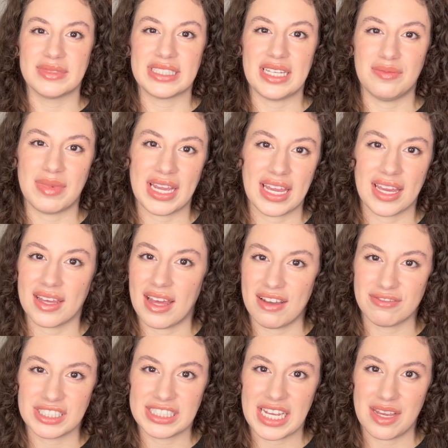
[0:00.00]
in my
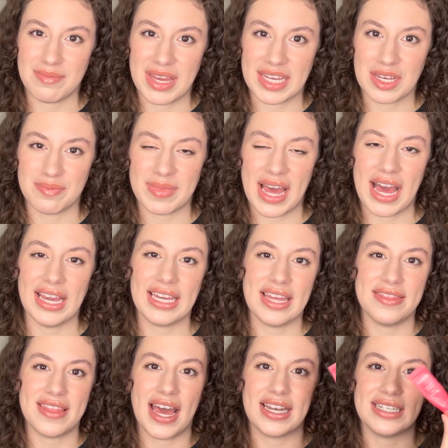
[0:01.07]
everyday makeup bag,
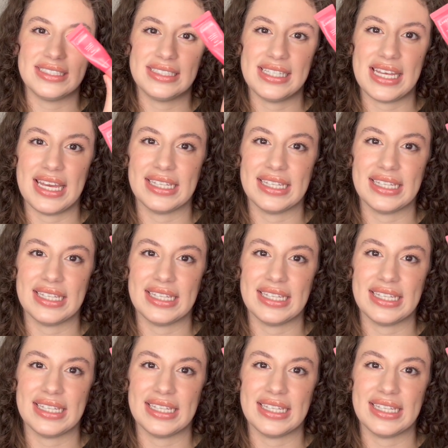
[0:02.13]
and that is the